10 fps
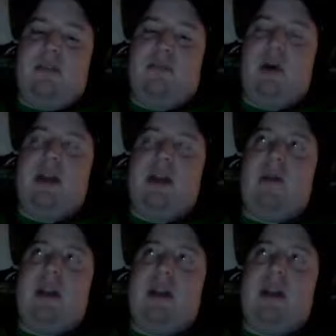Brian
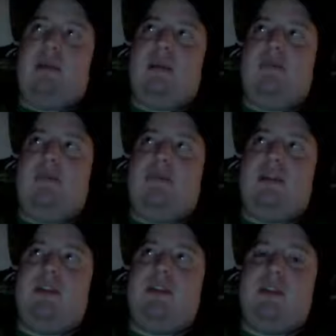Wright got about
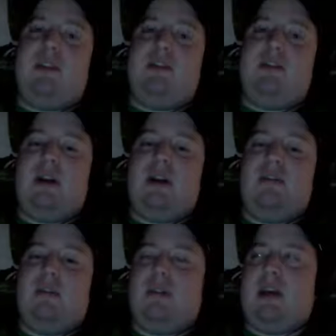15 minutes. Donnie
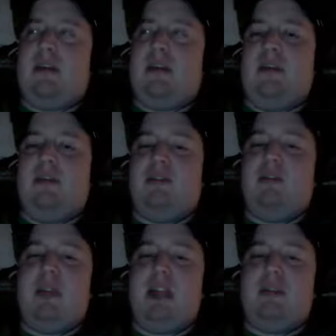Smith got maybe 2
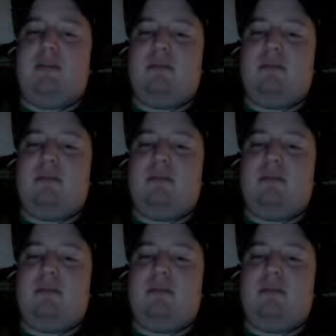games.